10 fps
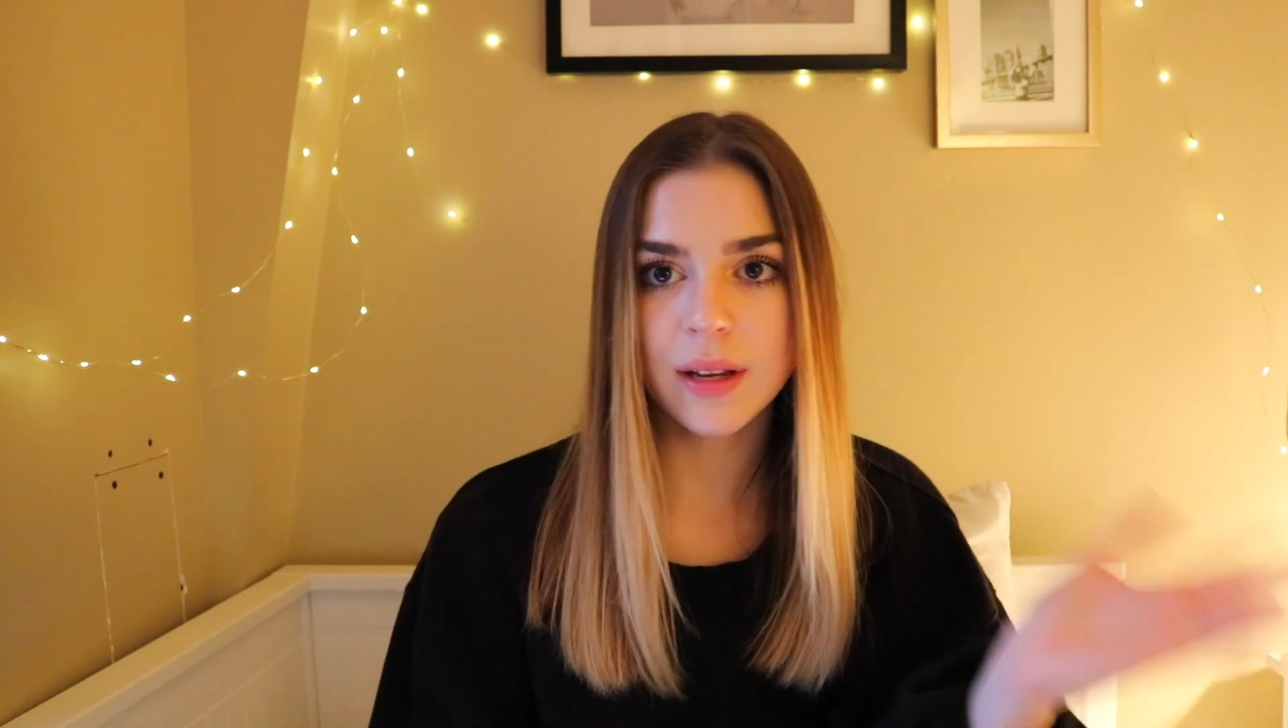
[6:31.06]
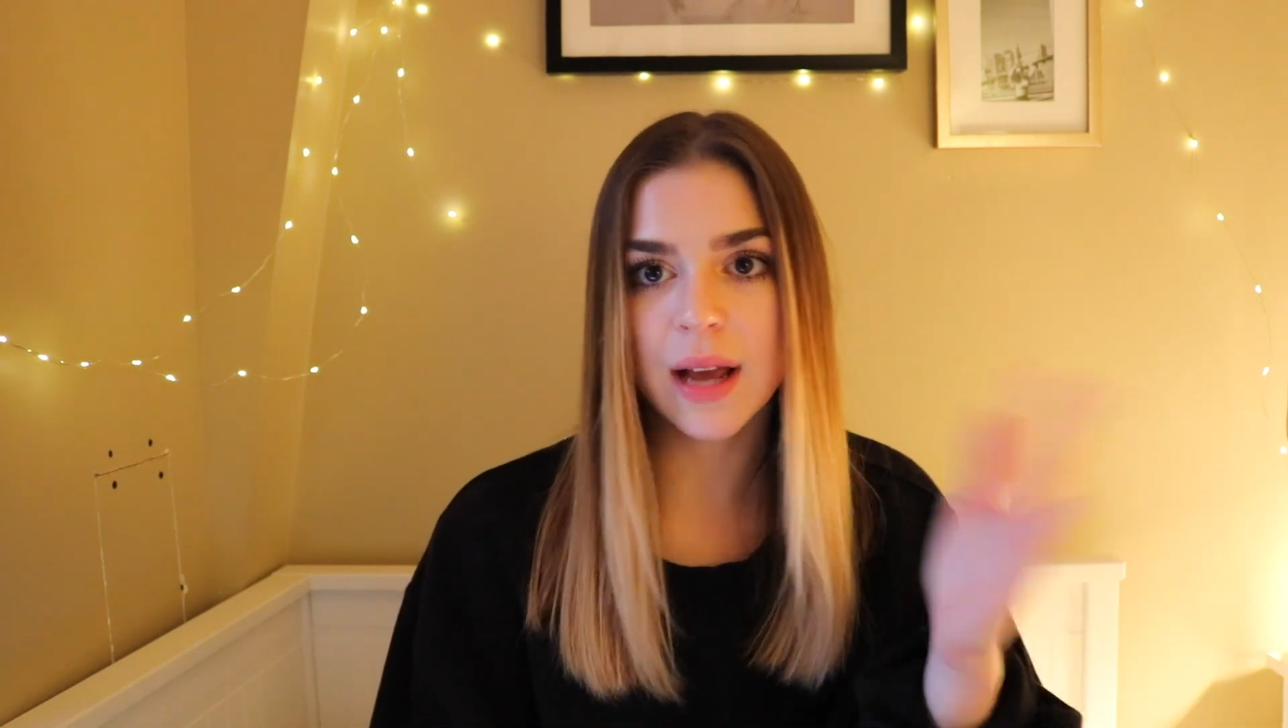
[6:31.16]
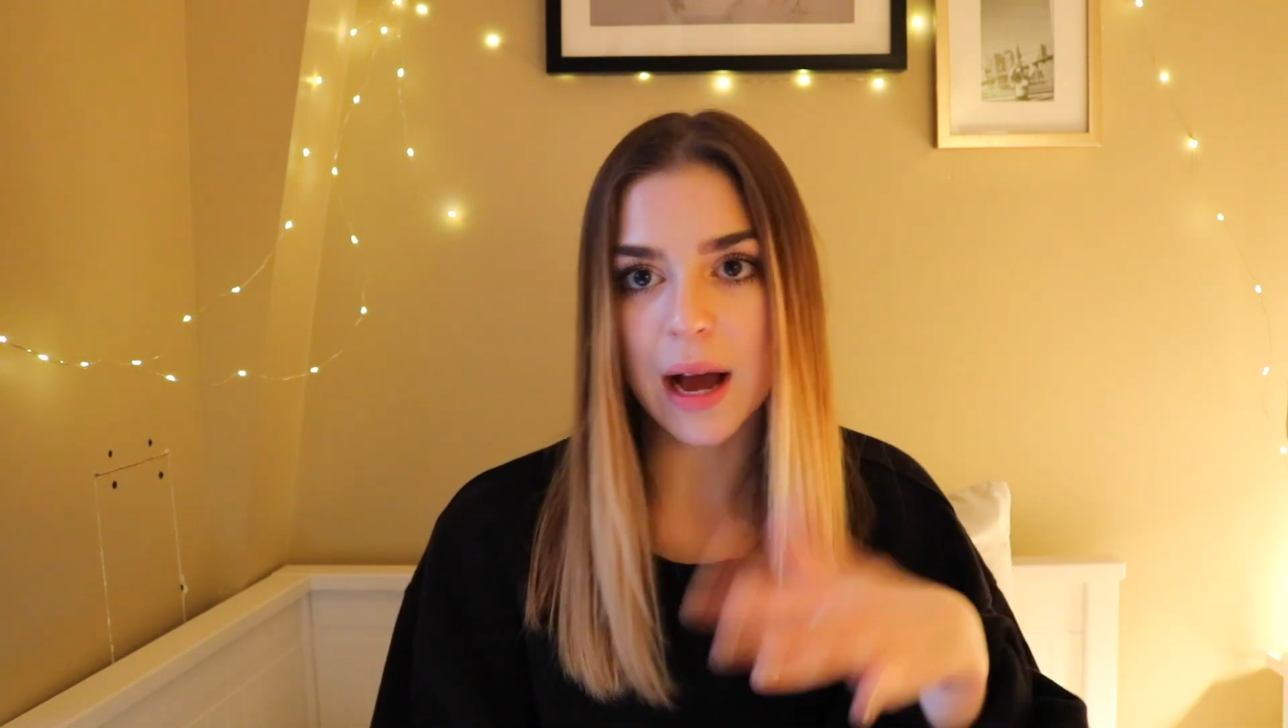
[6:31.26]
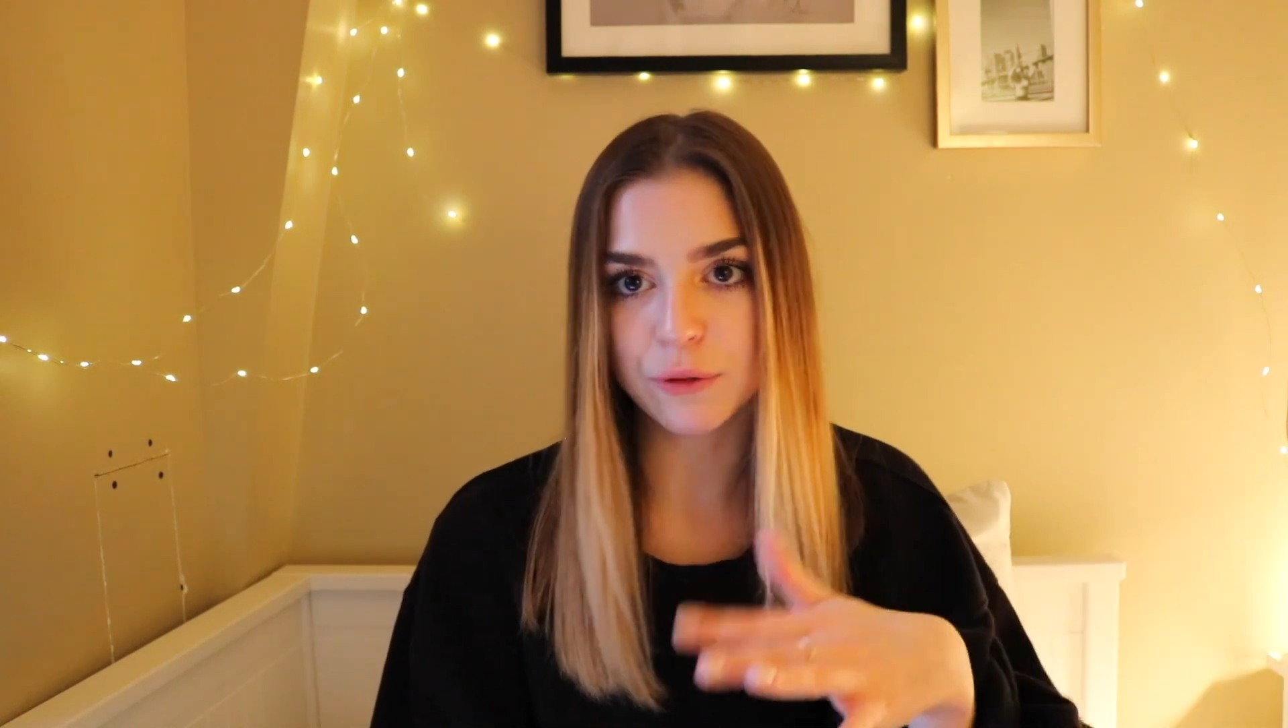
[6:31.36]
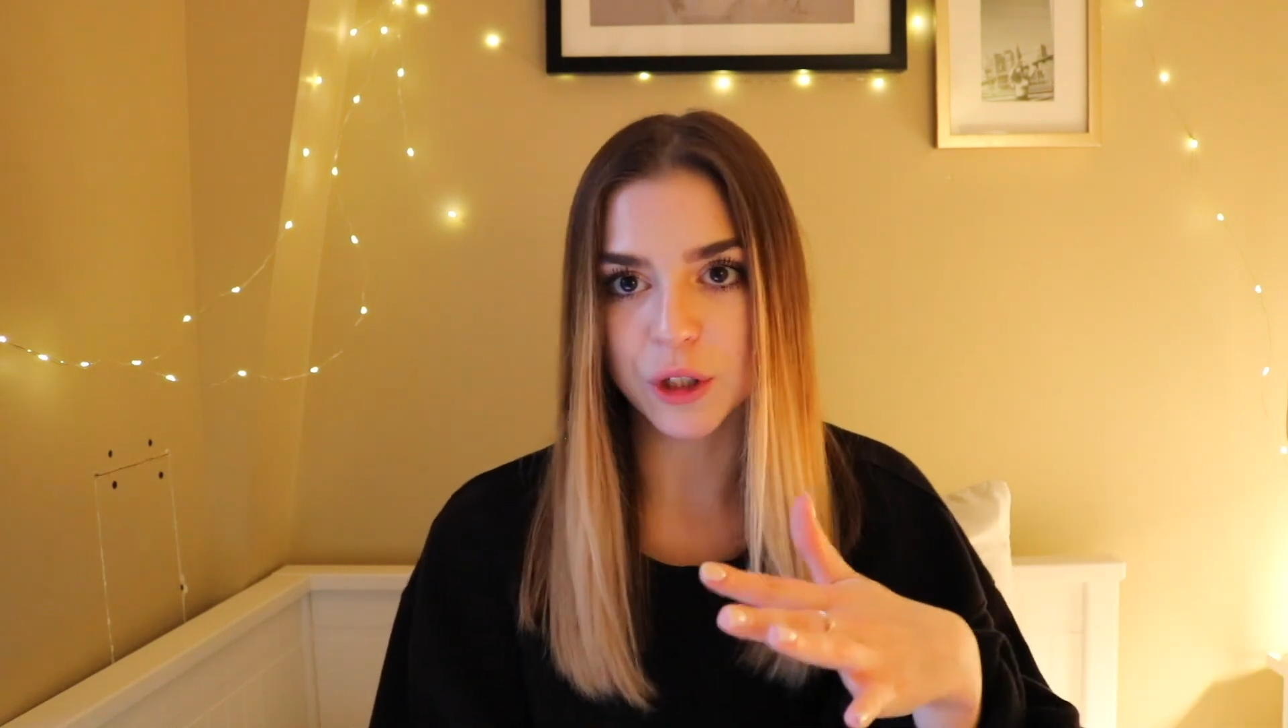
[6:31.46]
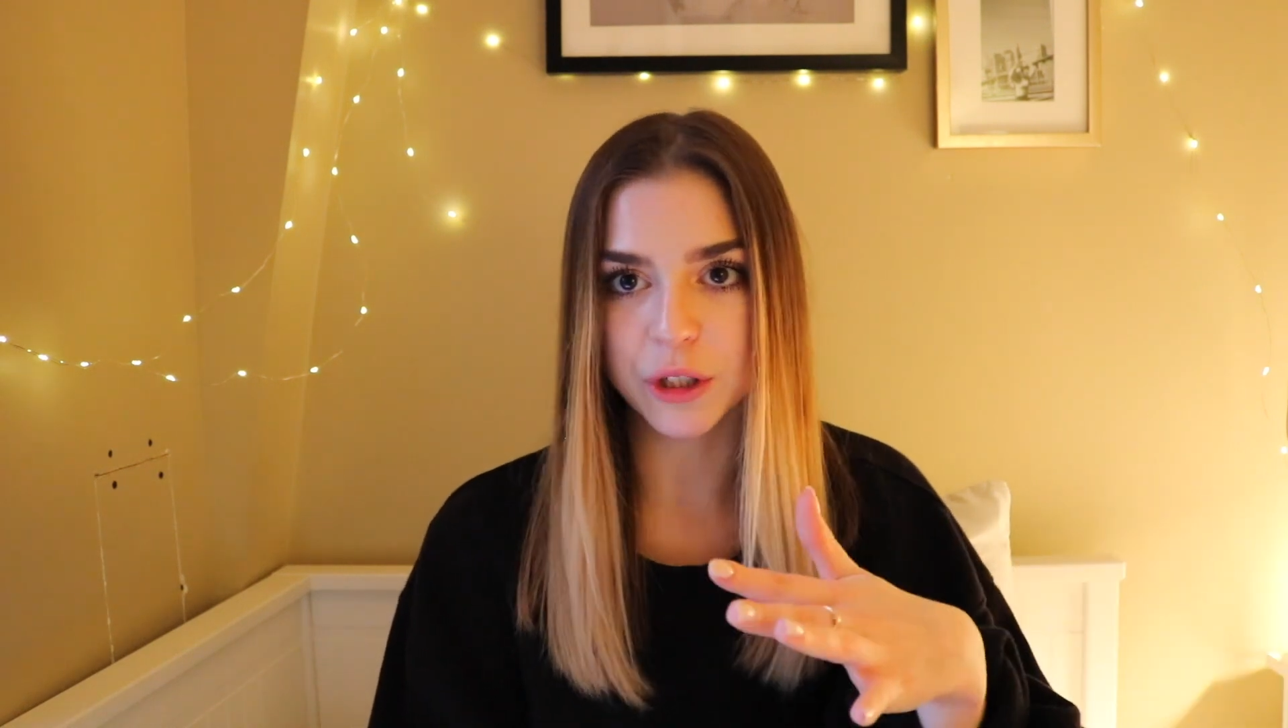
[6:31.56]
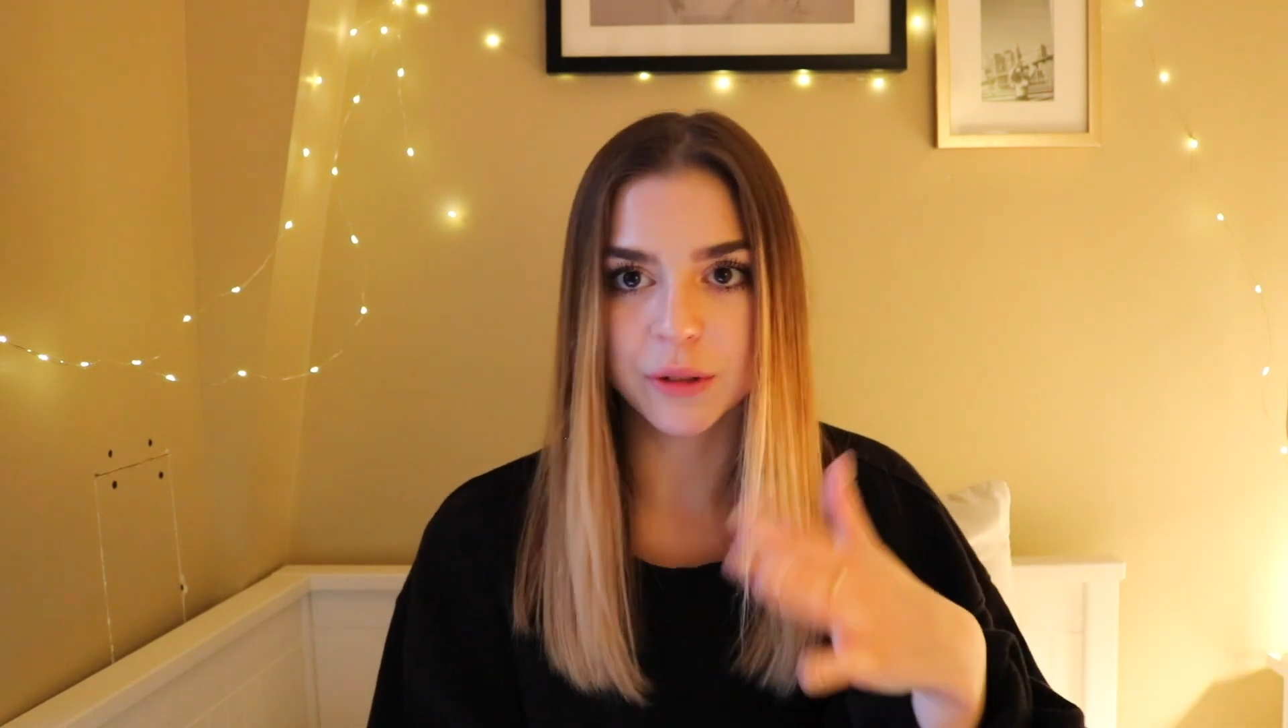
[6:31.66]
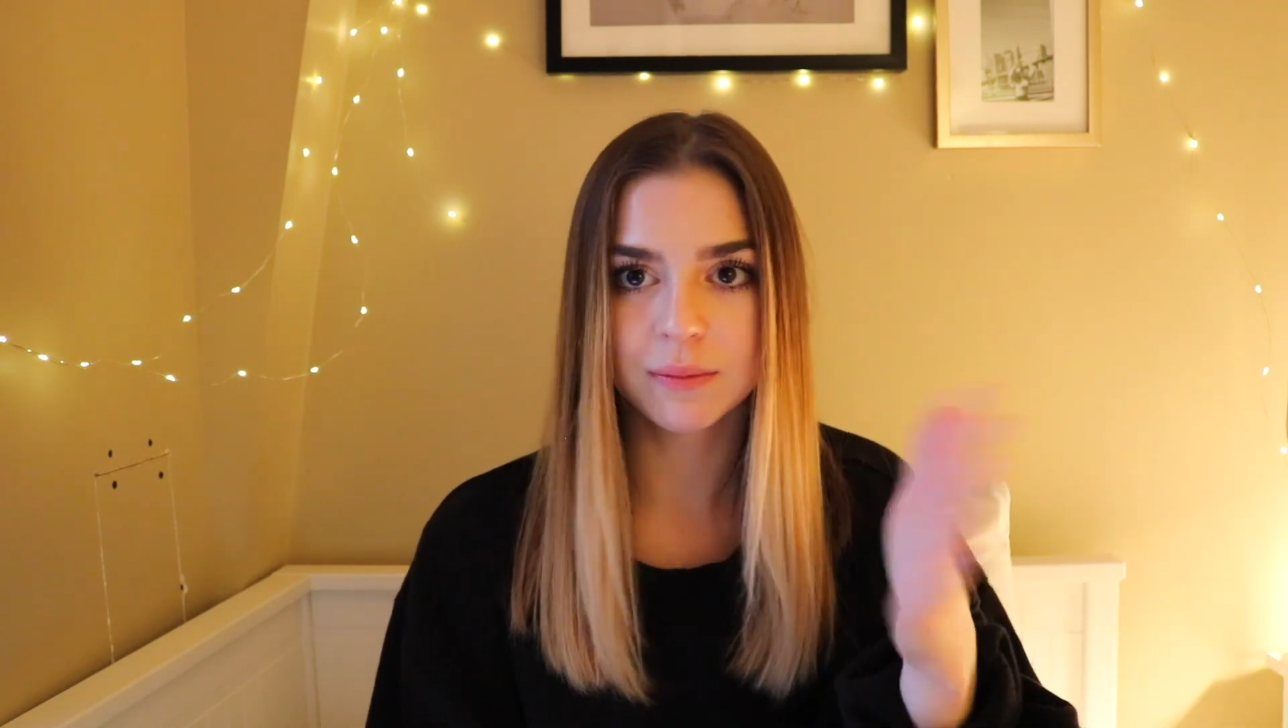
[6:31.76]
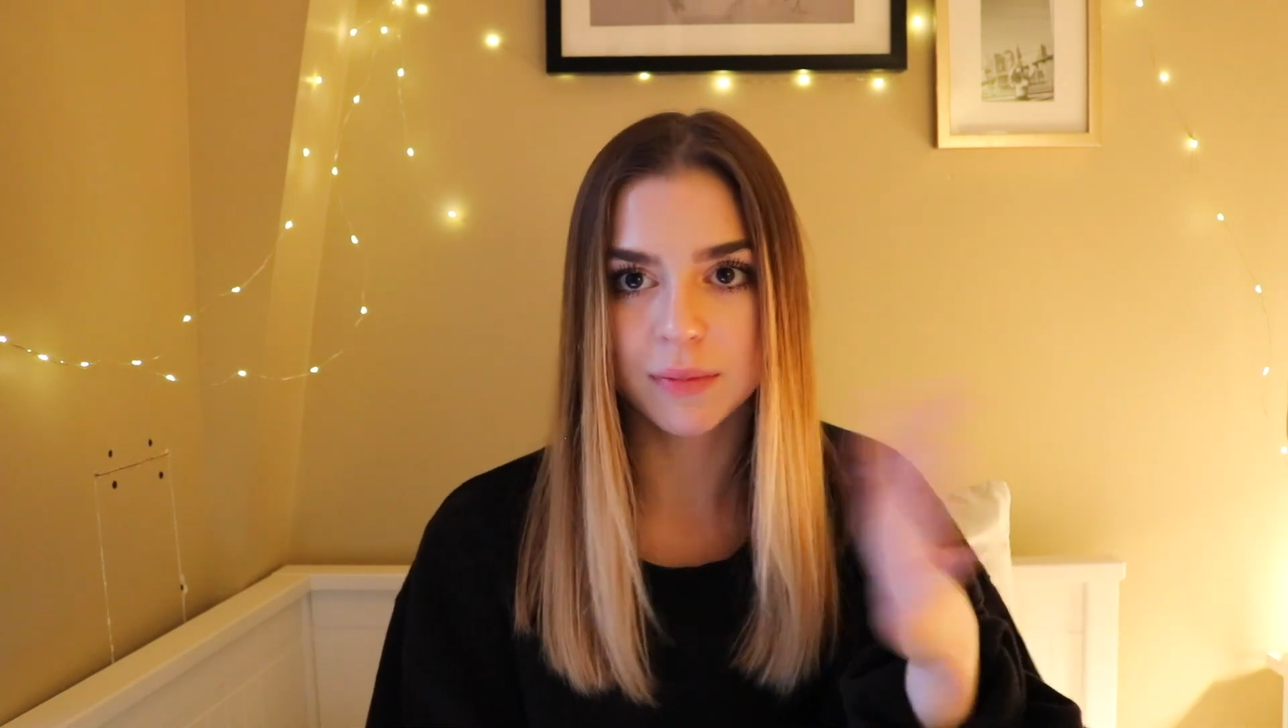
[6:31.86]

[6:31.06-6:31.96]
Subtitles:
after